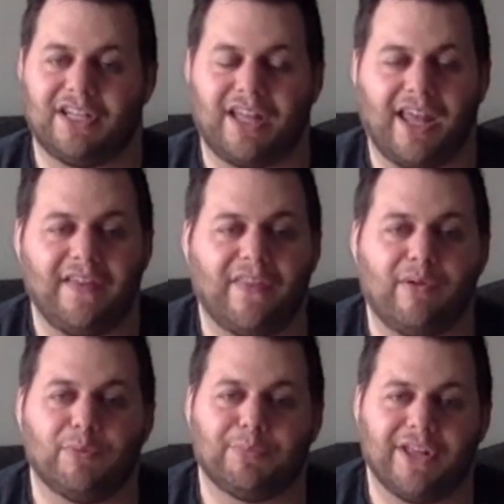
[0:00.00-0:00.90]
and 8, they
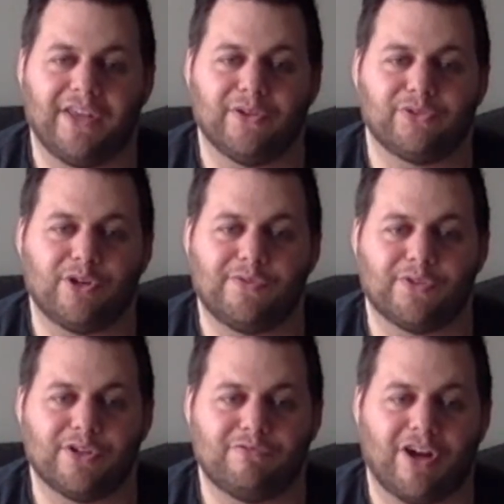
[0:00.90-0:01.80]
would play those
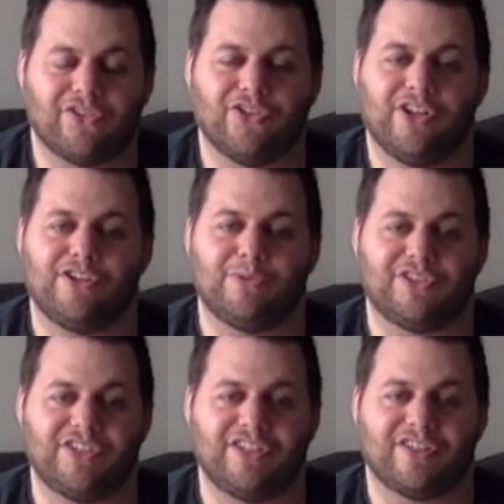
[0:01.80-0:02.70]
over in Russia, and you would
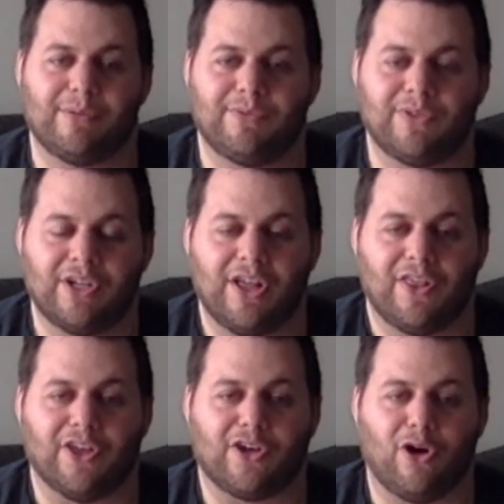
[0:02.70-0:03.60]
see some of
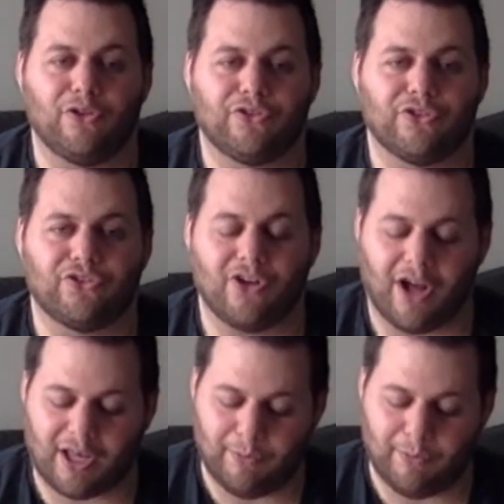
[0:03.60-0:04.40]
the culture shock.